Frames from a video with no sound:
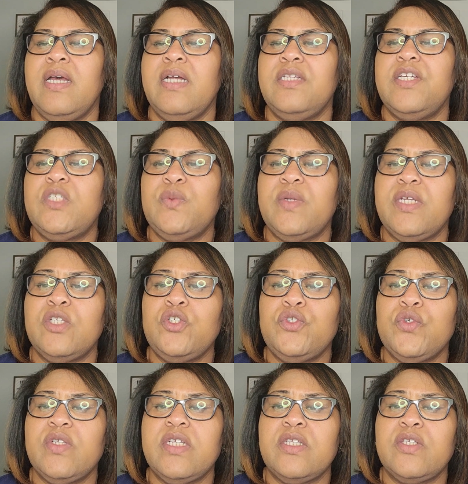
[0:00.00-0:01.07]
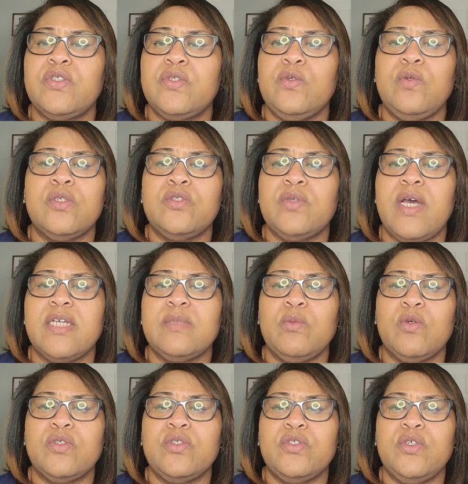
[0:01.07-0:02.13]
This would ensure that the school attracts
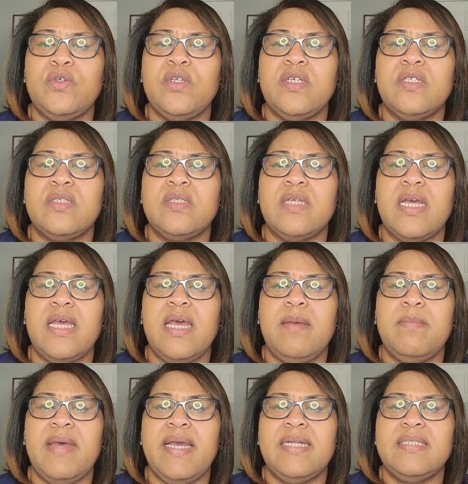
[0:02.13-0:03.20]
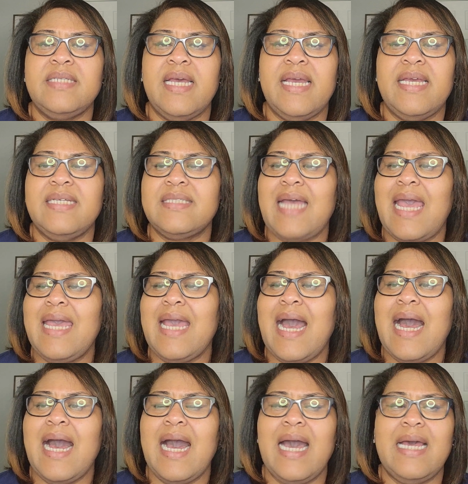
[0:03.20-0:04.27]
more students and maintains a
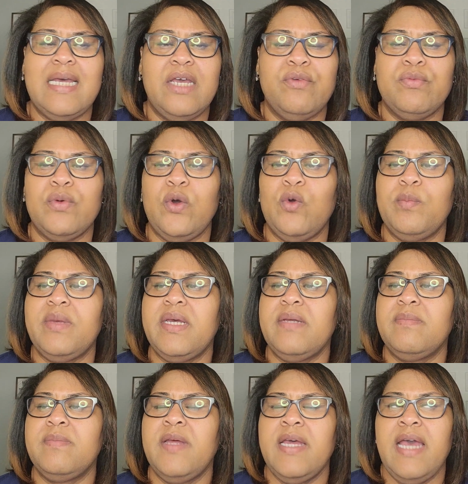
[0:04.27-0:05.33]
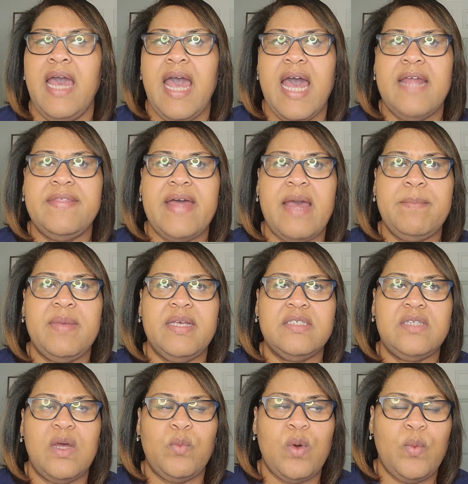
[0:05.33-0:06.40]
high enrollment. And that
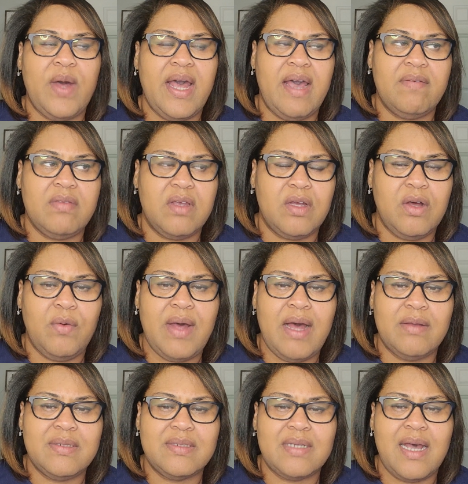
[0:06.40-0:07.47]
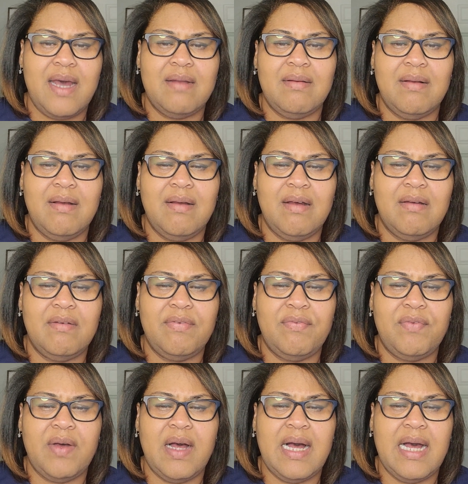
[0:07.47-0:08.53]
means that we will have to go outside of
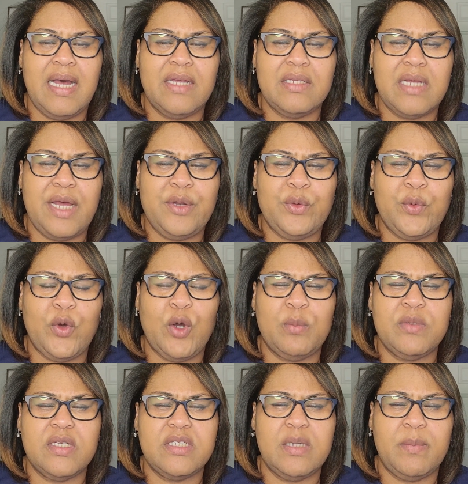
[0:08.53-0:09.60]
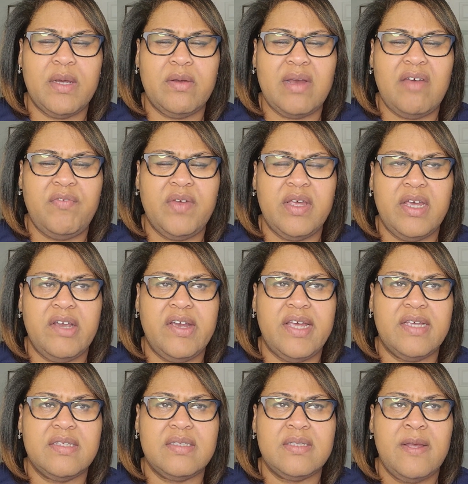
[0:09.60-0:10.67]
the demographic
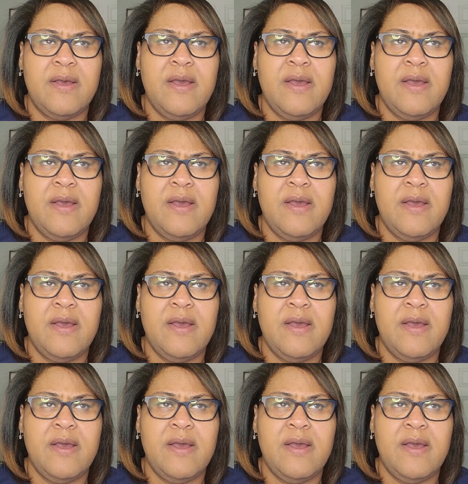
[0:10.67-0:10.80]
areas